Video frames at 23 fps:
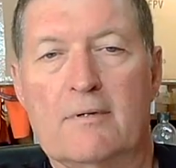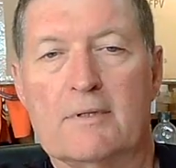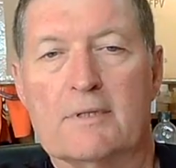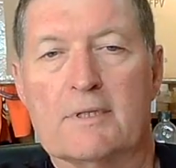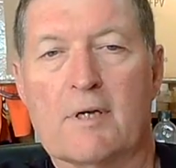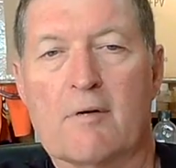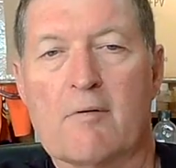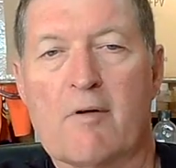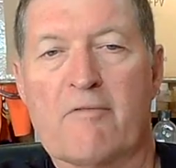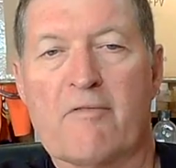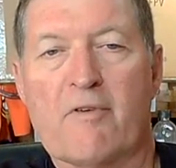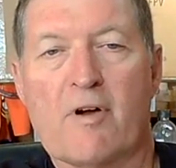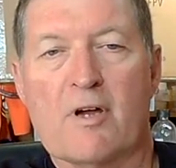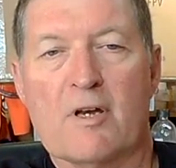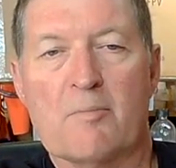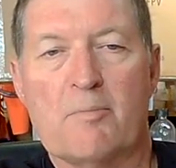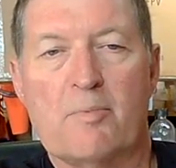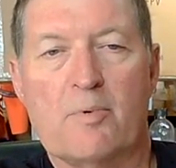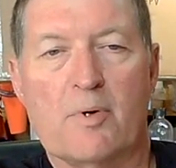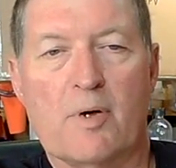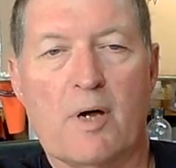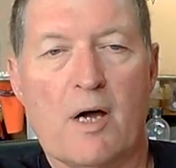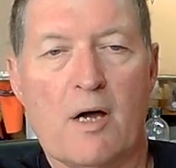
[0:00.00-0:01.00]
So if I, to
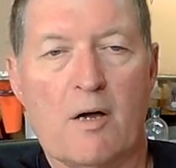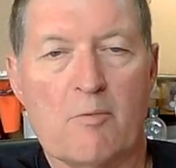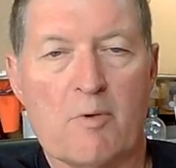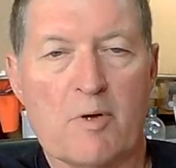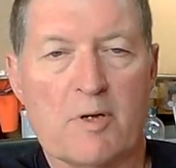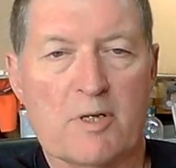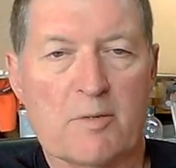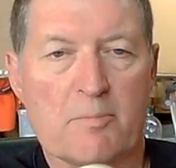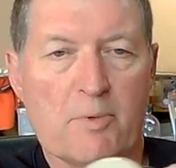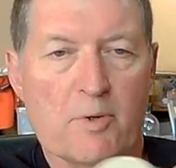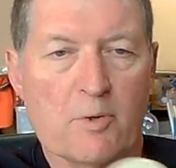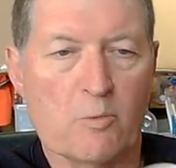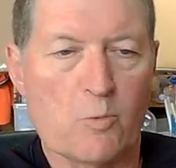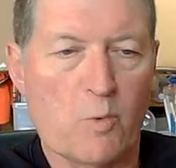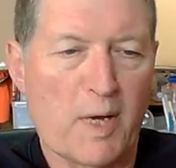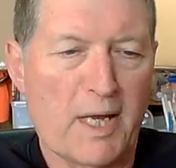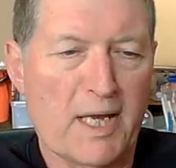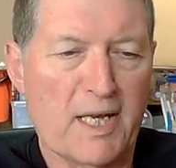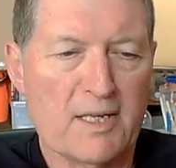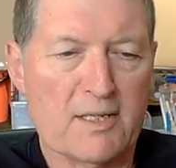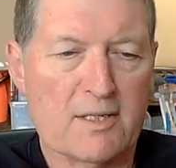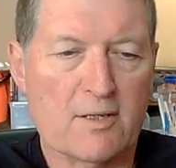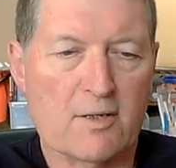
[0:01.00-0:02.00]
put, I were to put
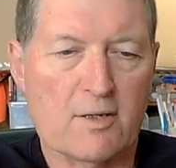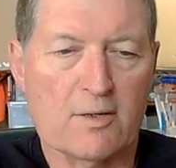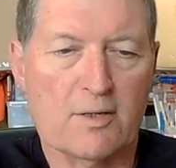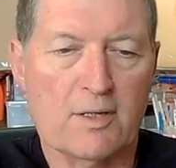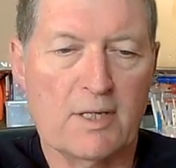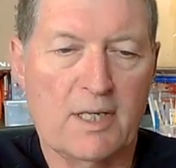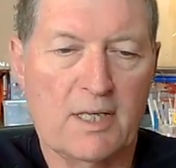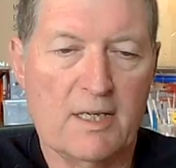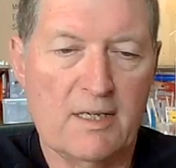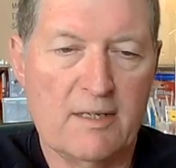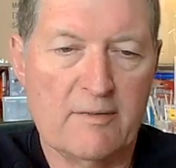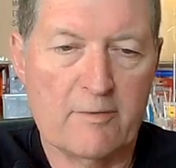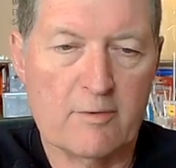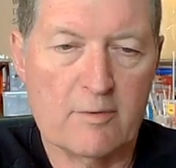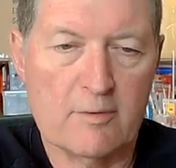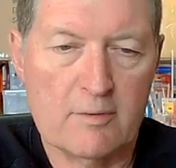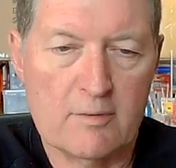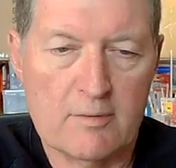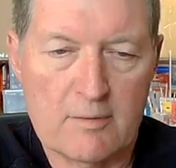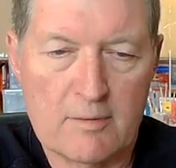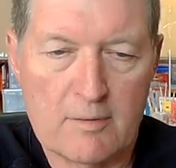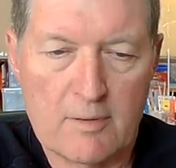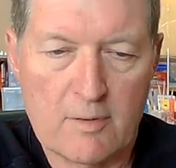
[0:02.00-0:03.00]
wings on the evil
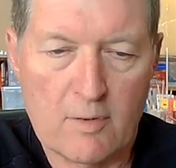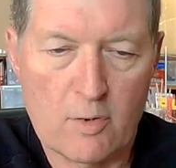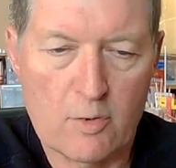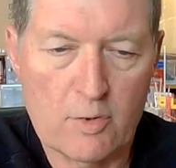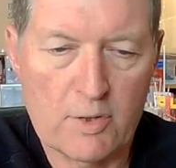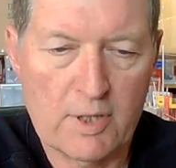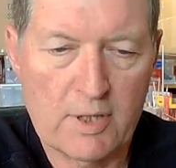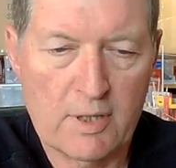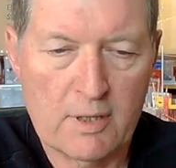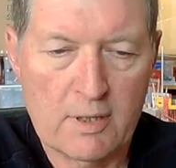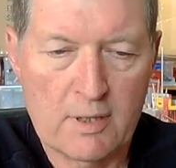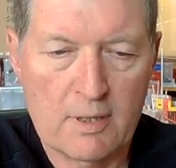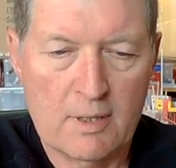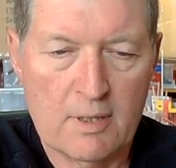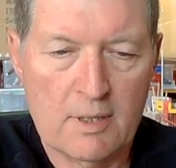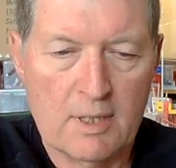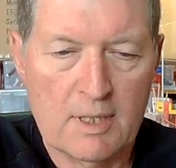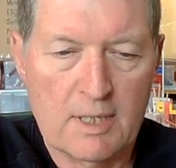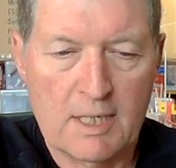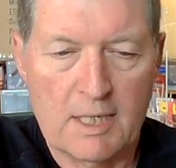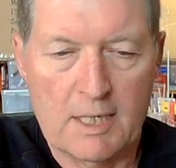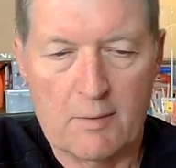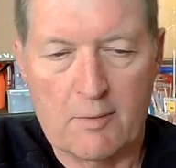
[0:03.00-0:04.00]
hood,
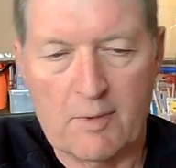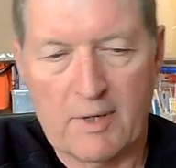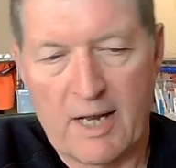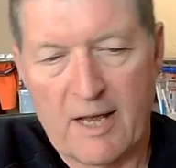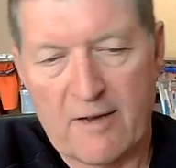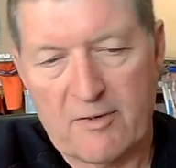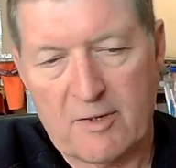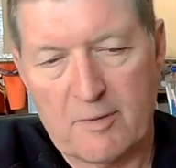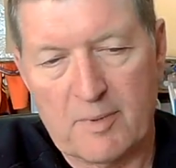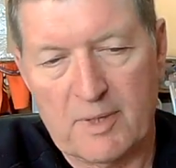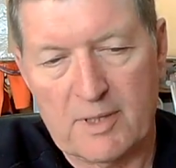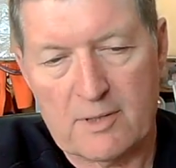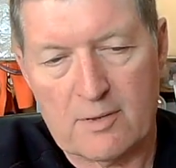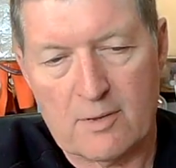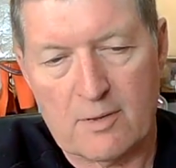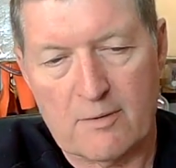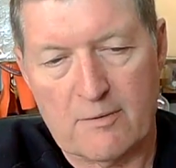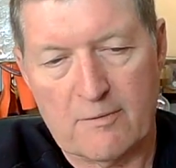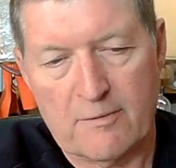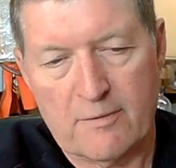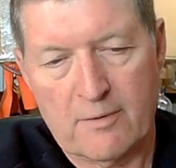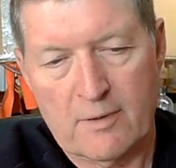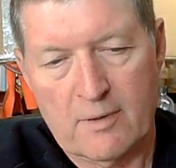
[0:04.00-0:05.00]
it would have to be sort
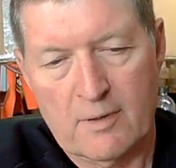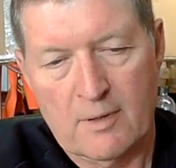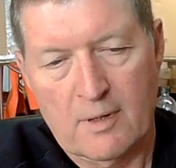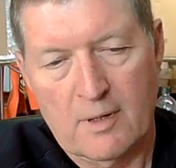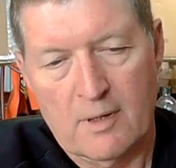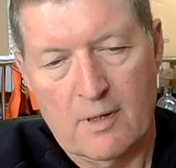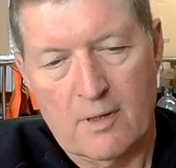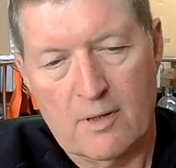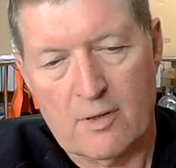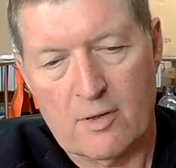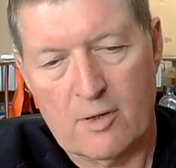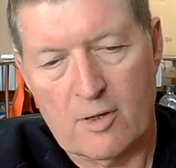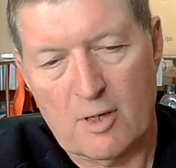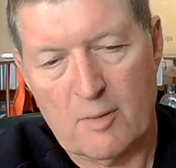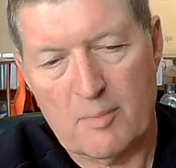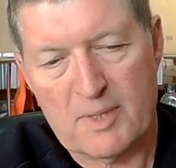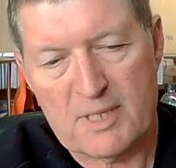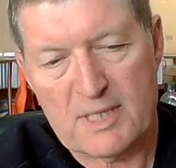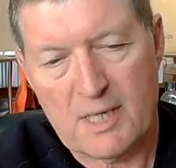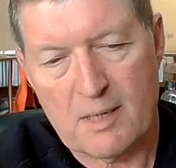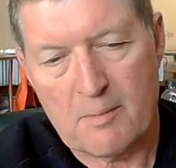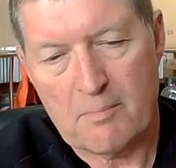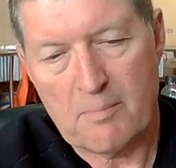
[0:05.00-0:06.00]
of thirty
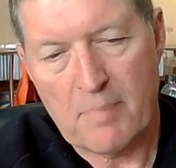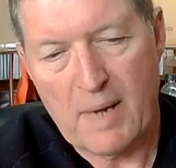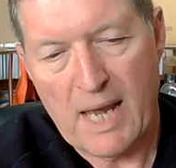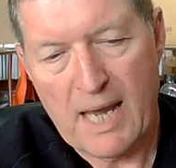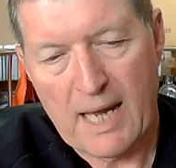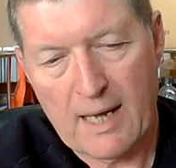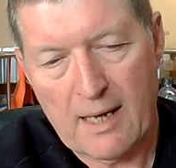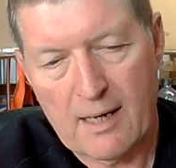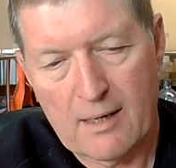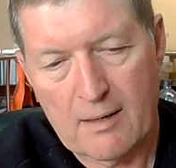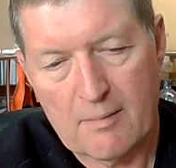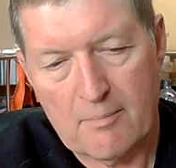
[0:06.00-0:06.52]
percent back